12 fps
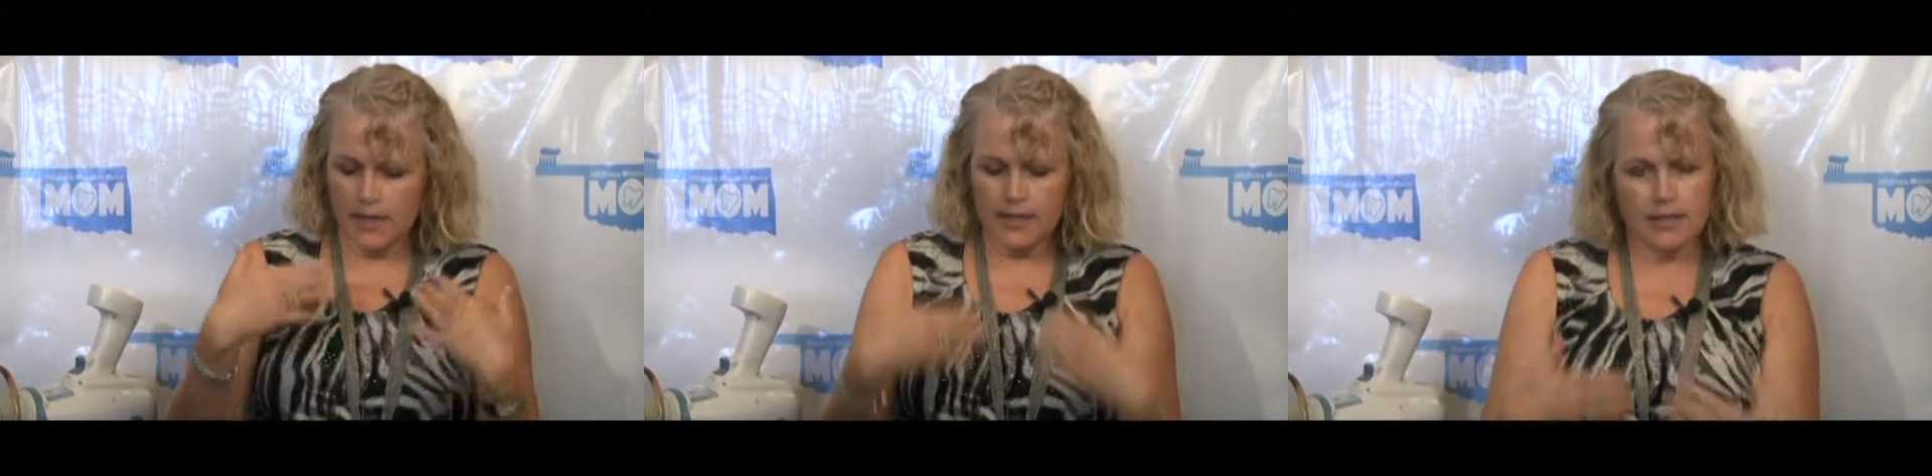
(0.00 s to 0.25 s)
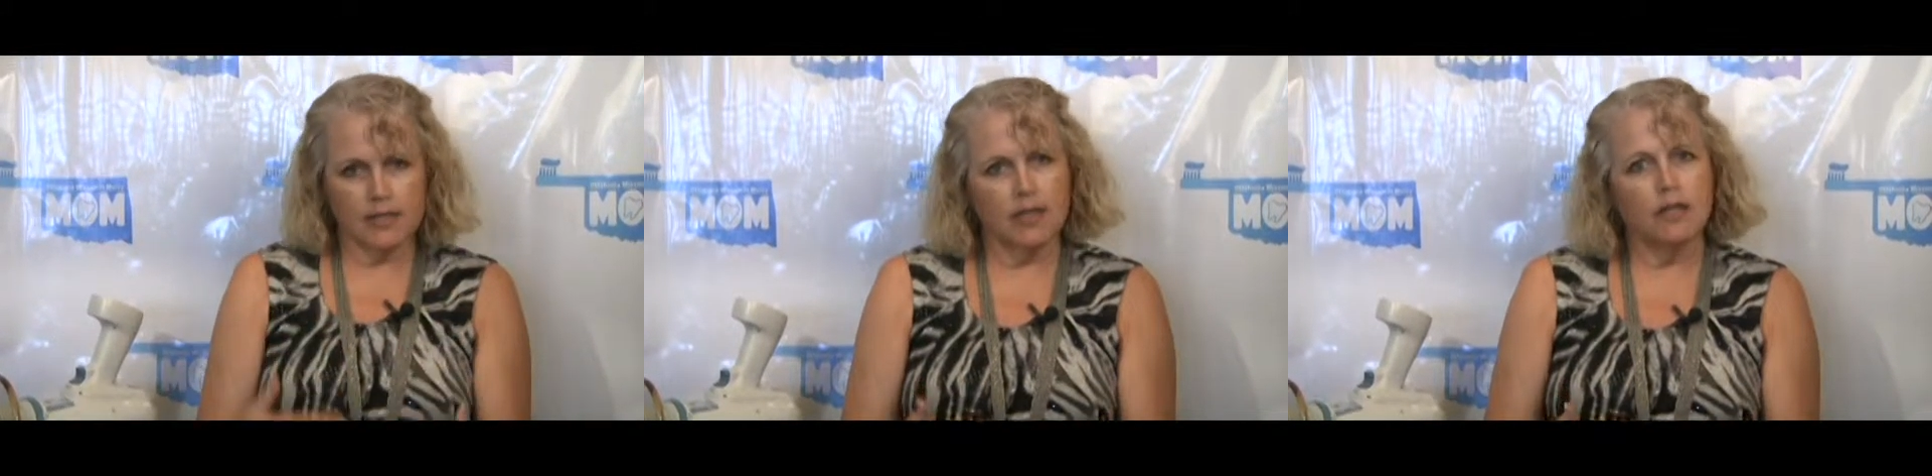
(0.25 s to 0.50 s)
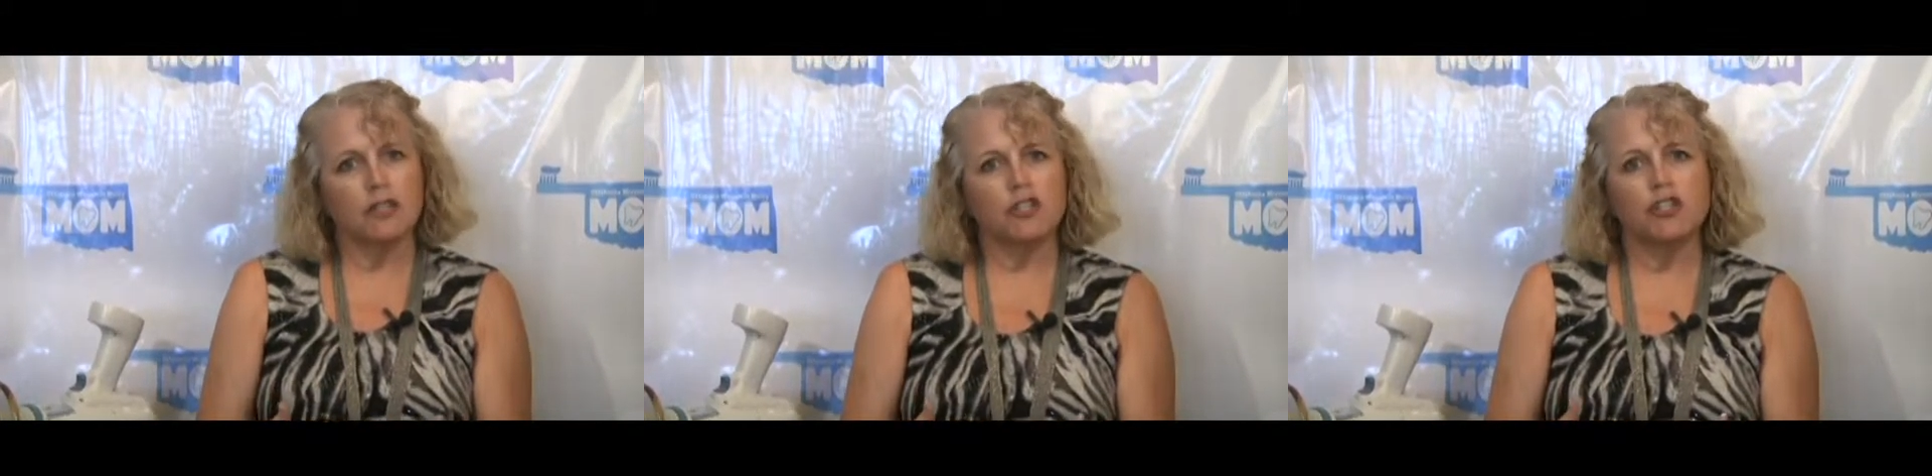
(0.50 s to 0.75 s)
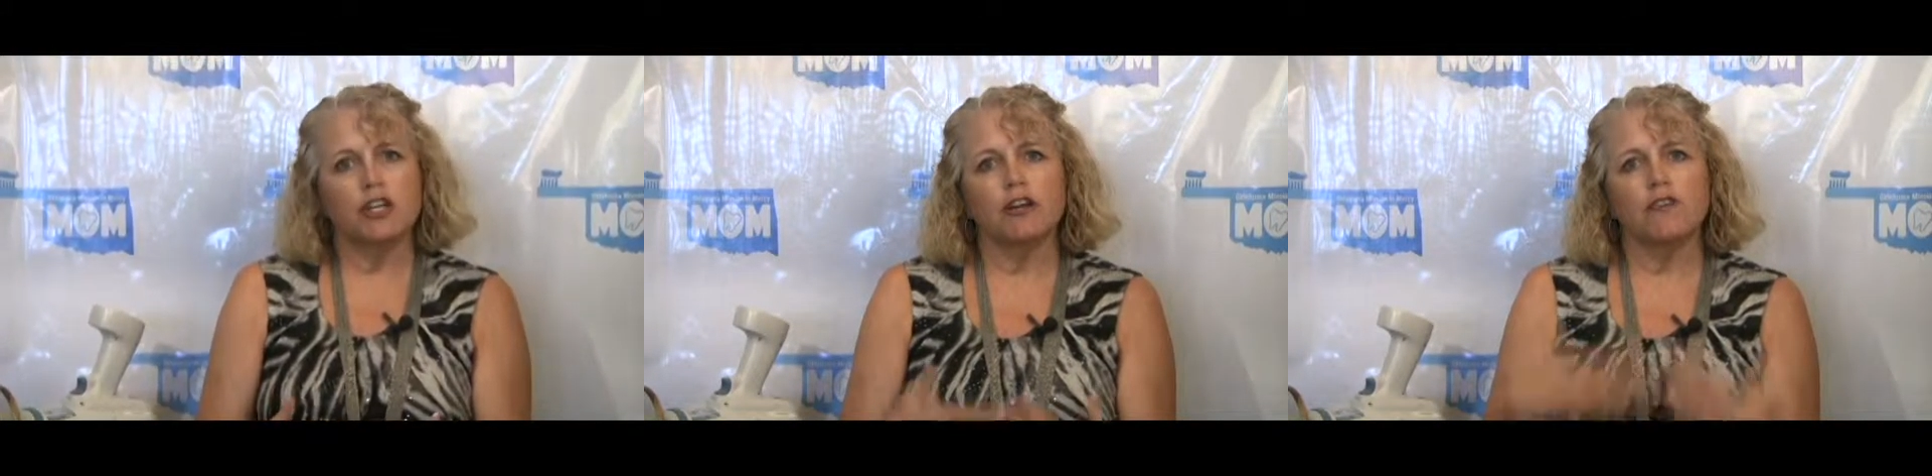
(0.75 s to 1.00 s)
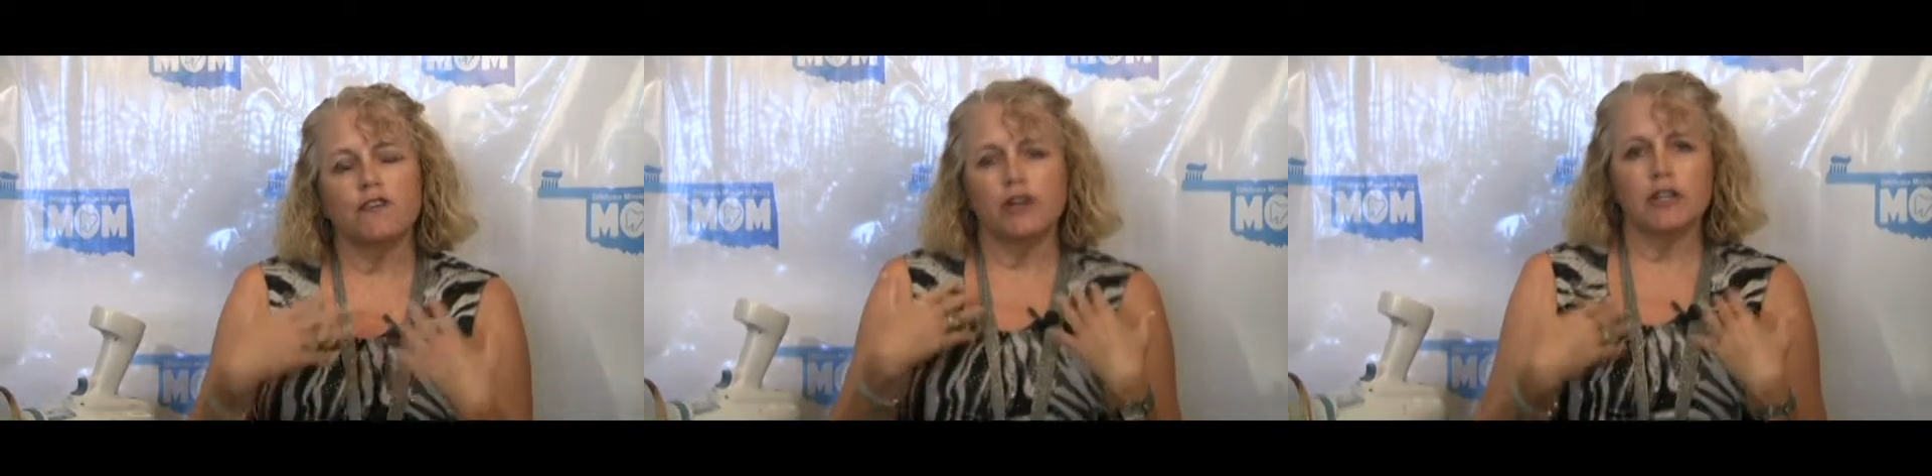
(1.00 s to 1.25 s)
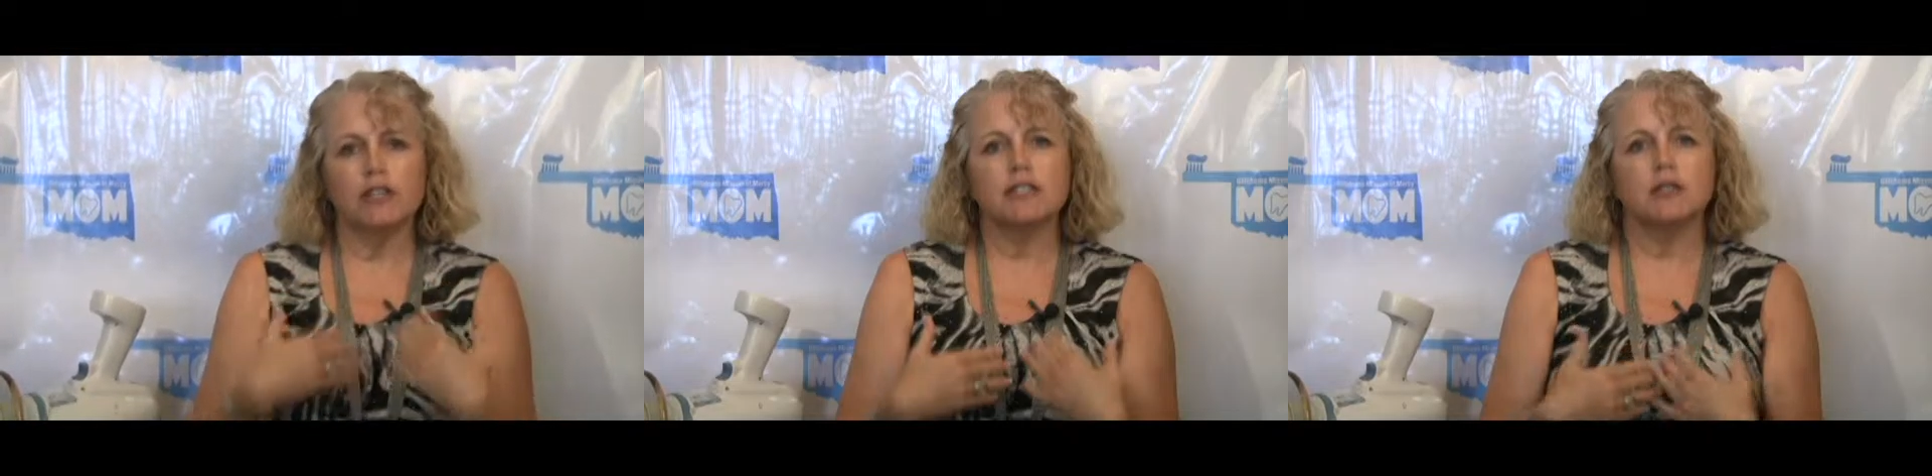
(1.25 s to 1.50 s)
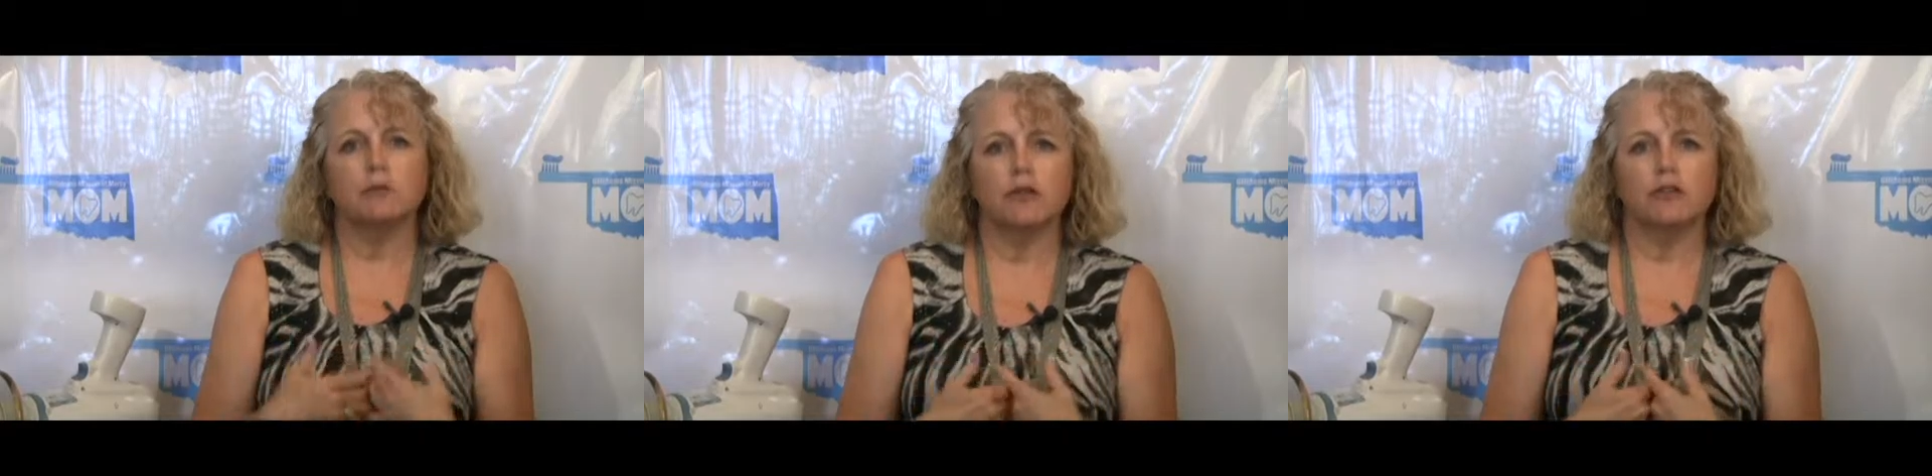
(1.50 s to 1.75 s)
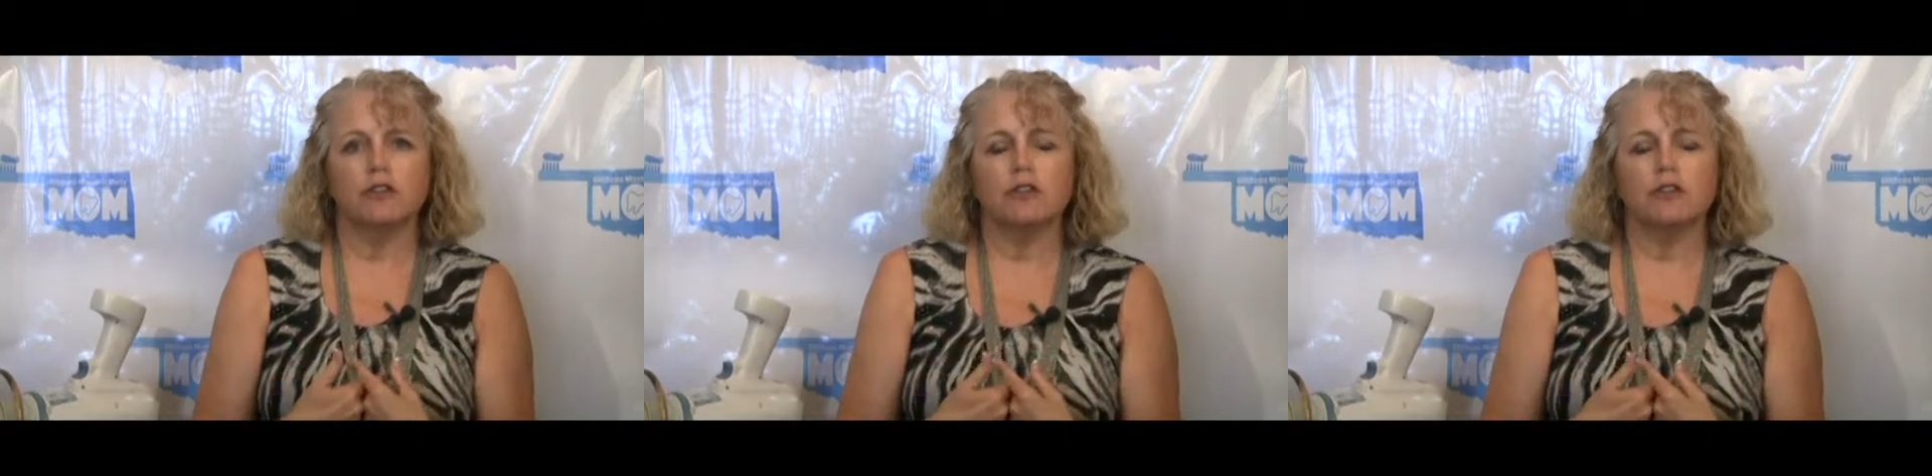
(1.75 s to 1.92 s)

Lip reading: sit in a chair very similar